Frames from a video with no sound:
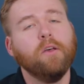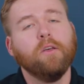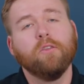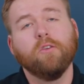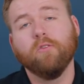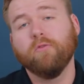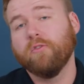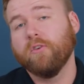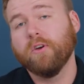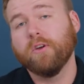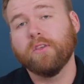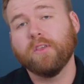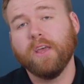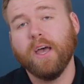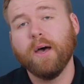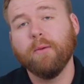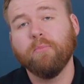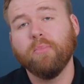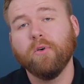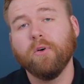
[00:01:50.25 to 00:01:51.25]
So for
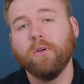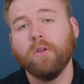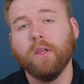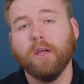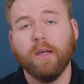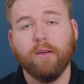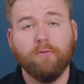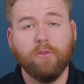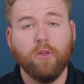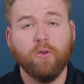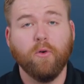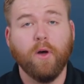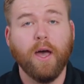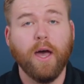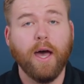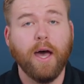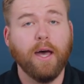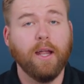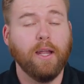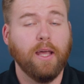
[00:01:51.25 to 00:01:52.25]
example, if you
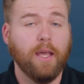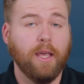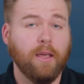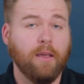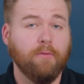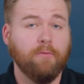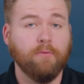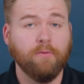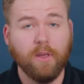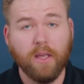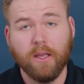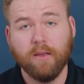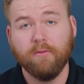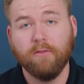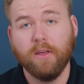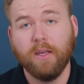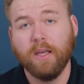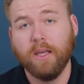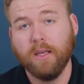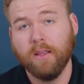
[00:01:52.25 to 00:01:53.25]
had a
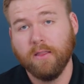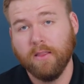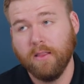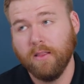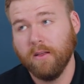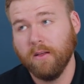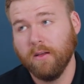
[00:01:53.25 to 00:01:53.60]
VAV